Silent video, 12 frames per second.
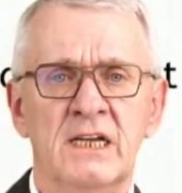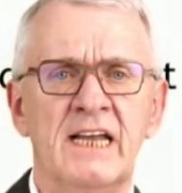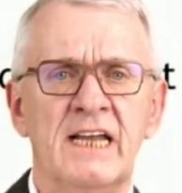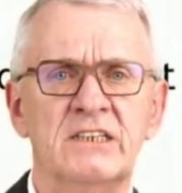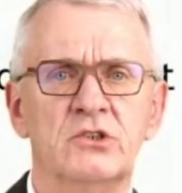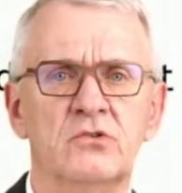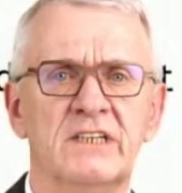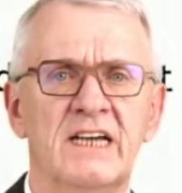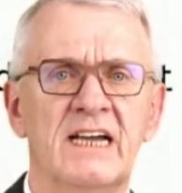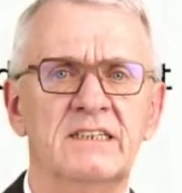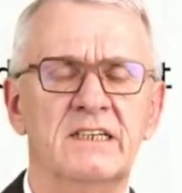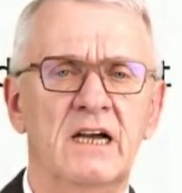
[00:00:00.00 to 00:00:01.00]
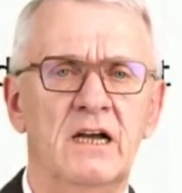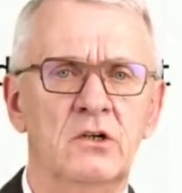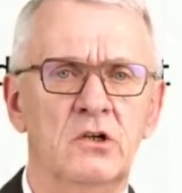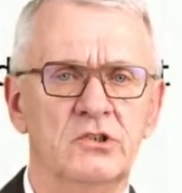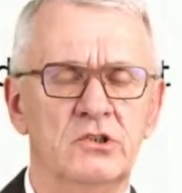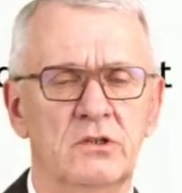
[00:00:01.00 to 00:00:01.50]
Next to that, there are
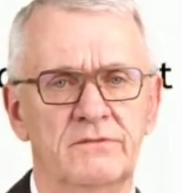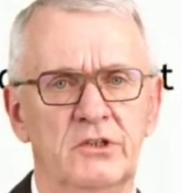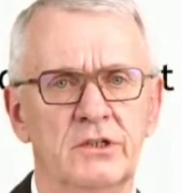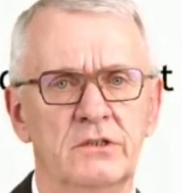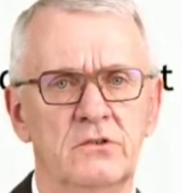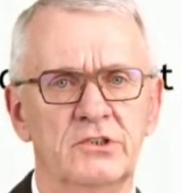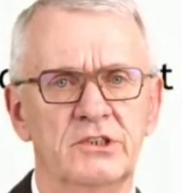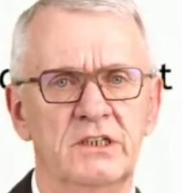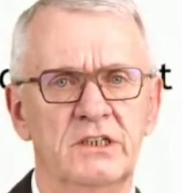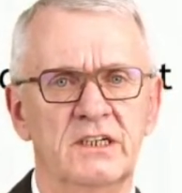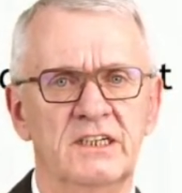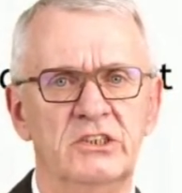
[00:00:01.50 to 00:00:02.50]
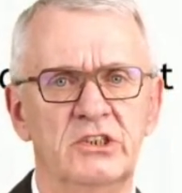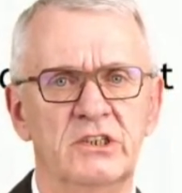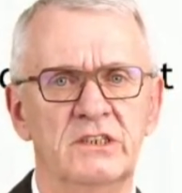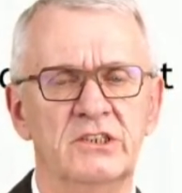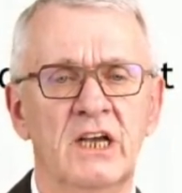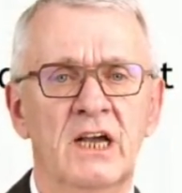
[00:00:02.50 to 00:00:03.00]
lots of other
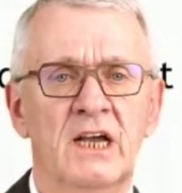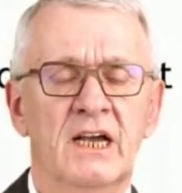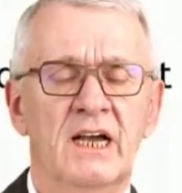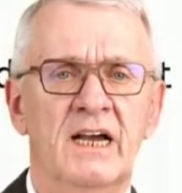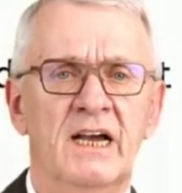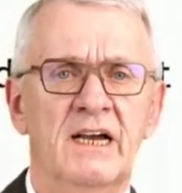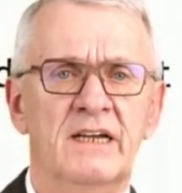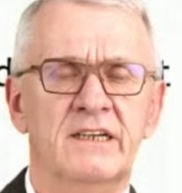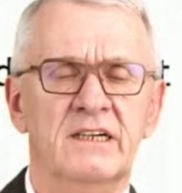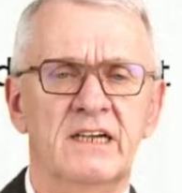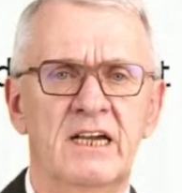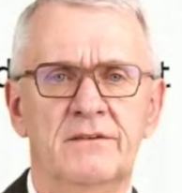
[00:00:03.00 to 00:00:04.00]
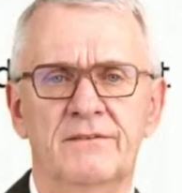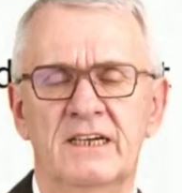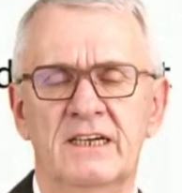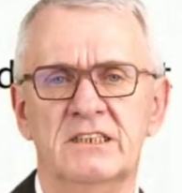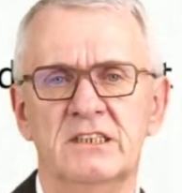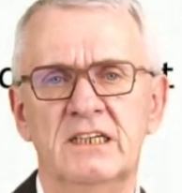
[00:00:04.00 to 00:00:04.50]
considerations. The rake
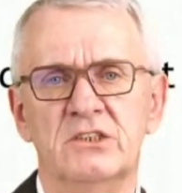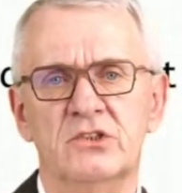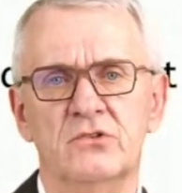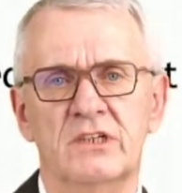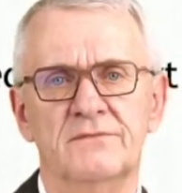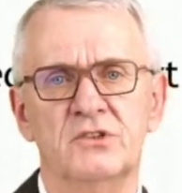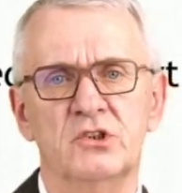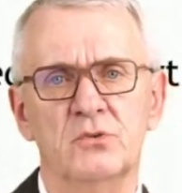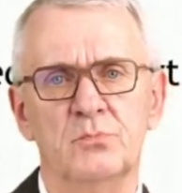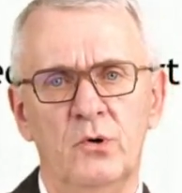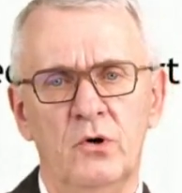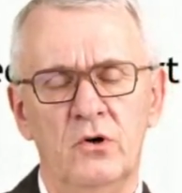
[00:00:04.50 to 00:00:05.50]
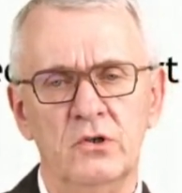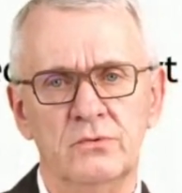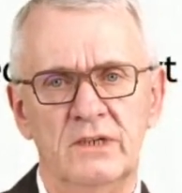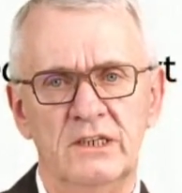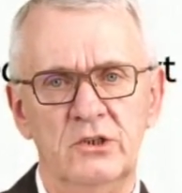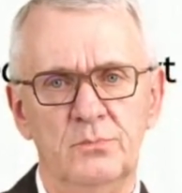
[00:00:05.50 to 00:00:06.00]
face needs to give
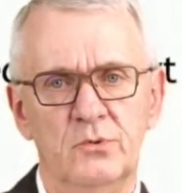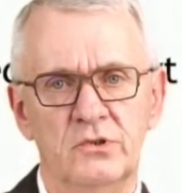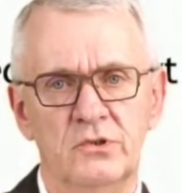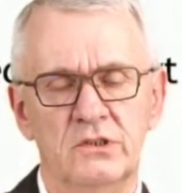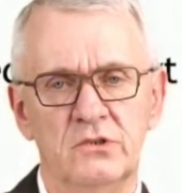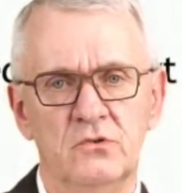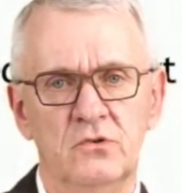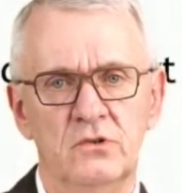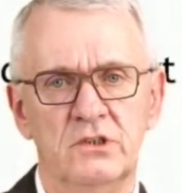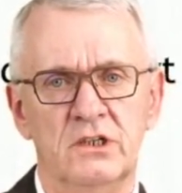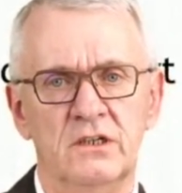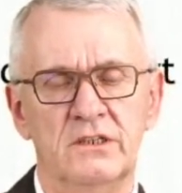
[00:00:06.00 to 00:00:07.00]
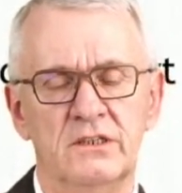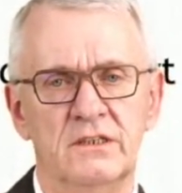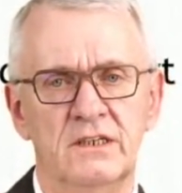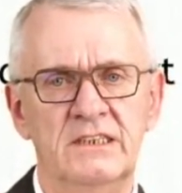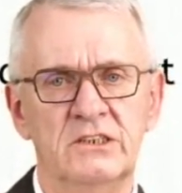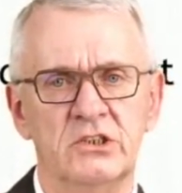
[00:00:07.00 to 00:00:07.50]
support when you put
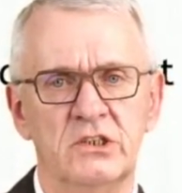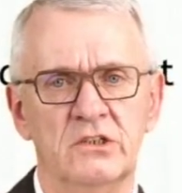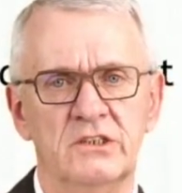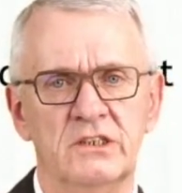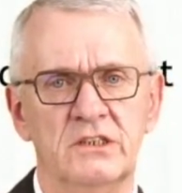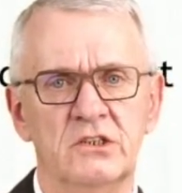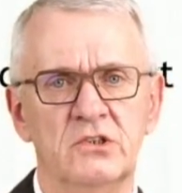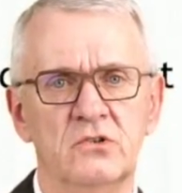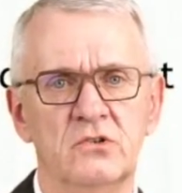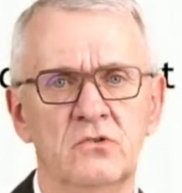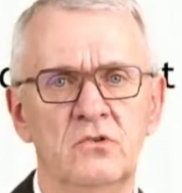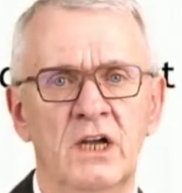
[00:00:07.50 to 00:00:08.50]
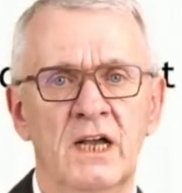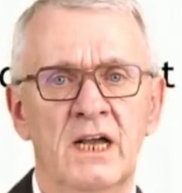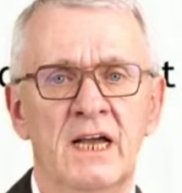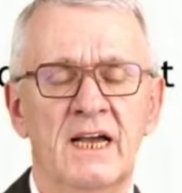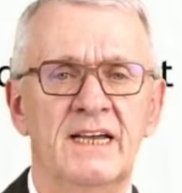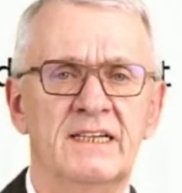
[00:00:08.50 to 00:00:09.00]
the insert in the tool.
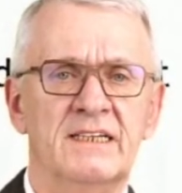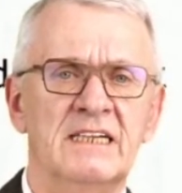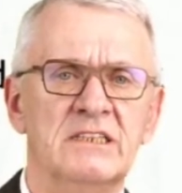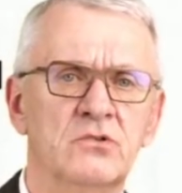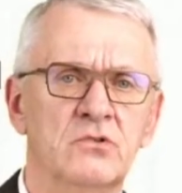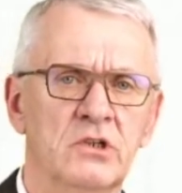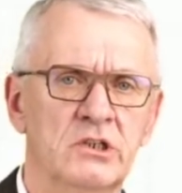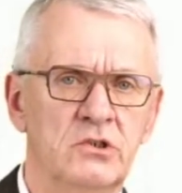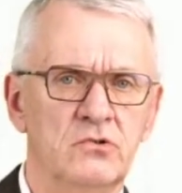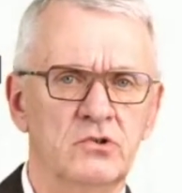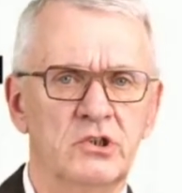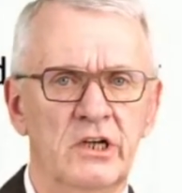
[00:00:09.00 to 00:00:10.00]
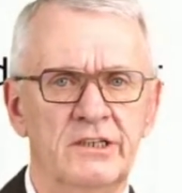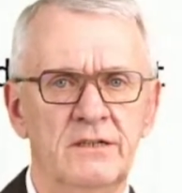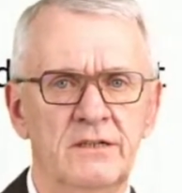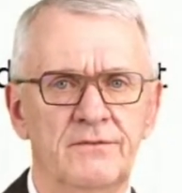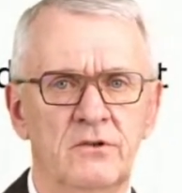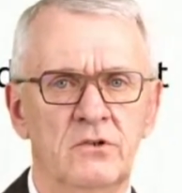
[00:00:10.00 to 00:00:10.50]
It has to reduce
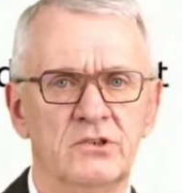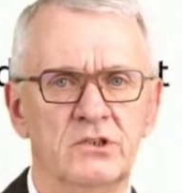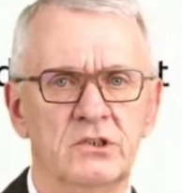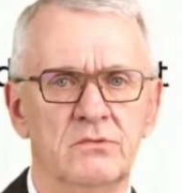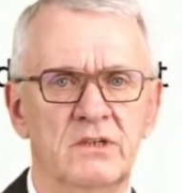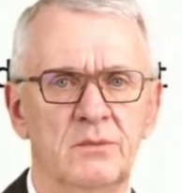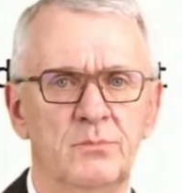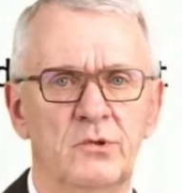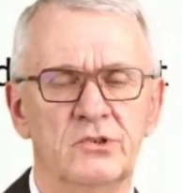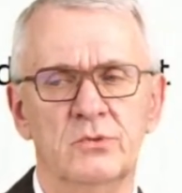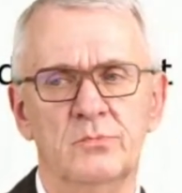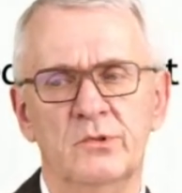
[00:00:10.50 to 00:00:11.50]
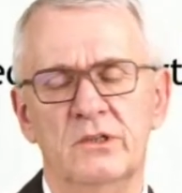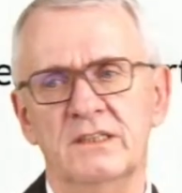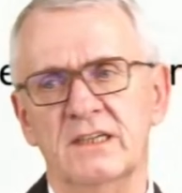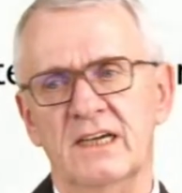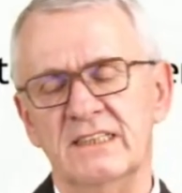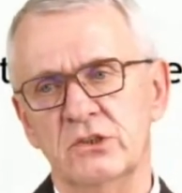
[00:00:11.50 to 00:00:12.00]
cutting forces where possible.
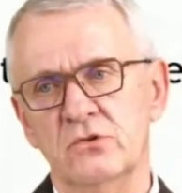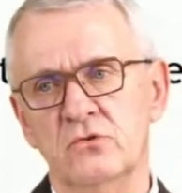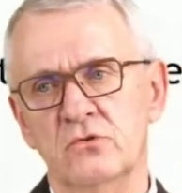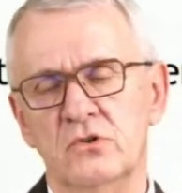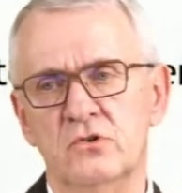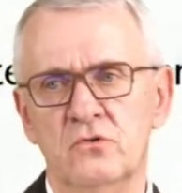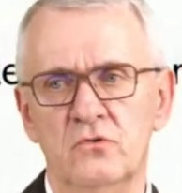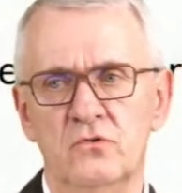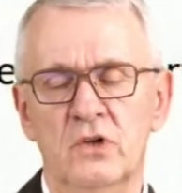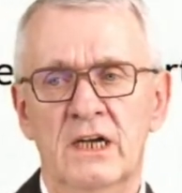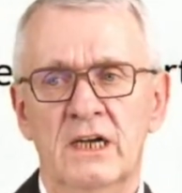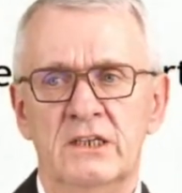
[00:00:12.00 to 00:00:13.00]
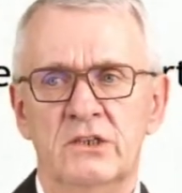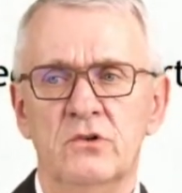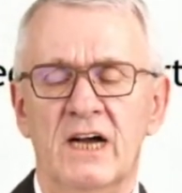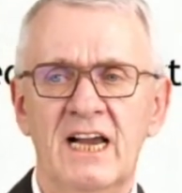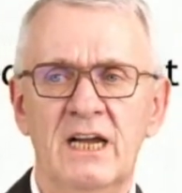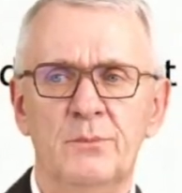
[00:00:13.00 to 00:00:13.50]
It has to
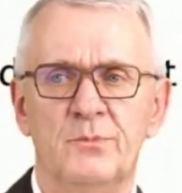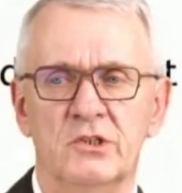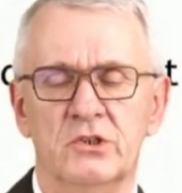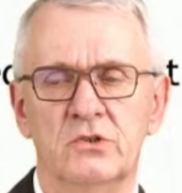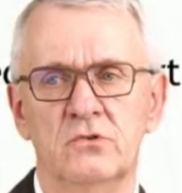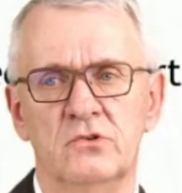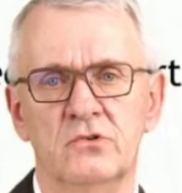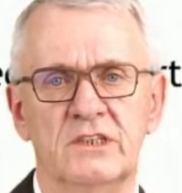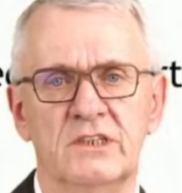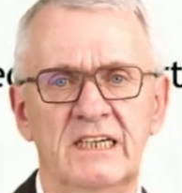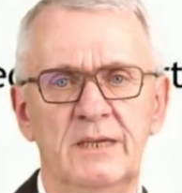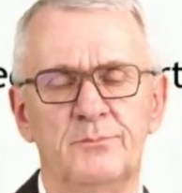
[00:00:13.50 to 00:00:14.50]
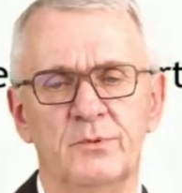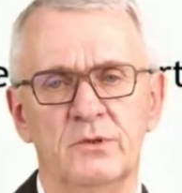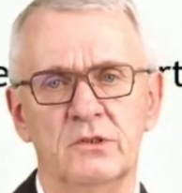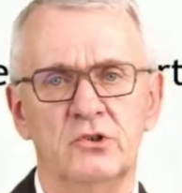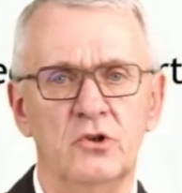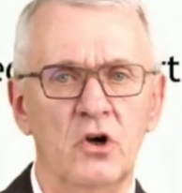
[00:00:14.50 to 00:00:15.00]
help us to keep
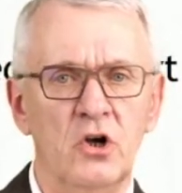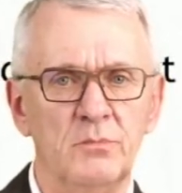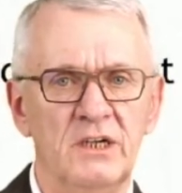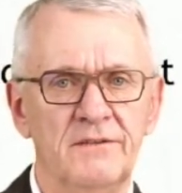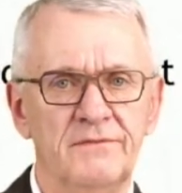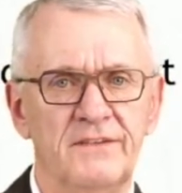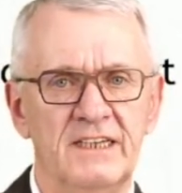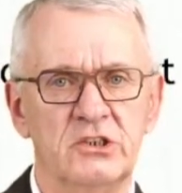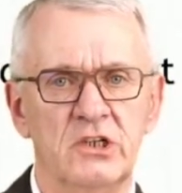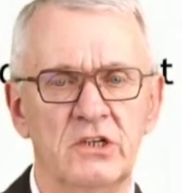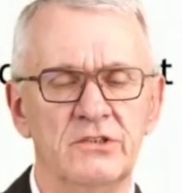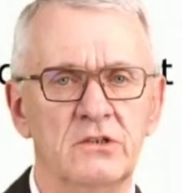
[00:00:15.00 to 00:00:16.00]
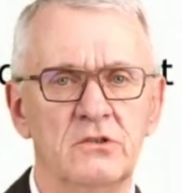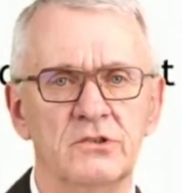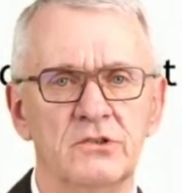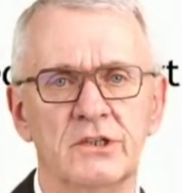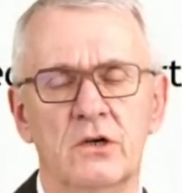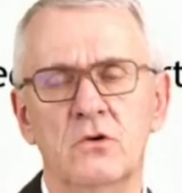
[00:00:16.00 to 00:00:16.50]
thermal effects under
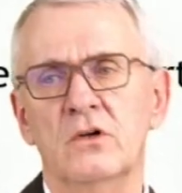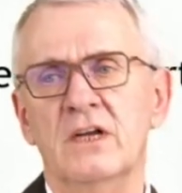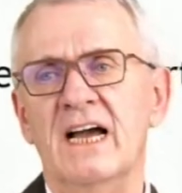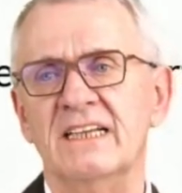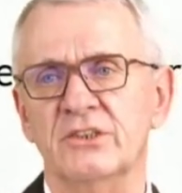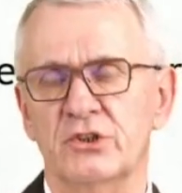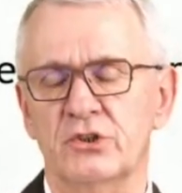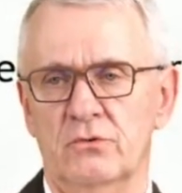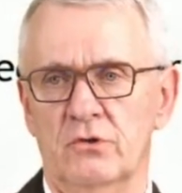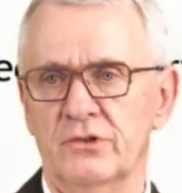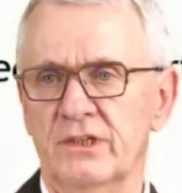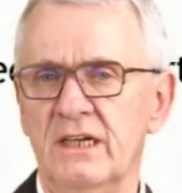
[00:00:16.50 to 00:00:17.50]
control, and so on.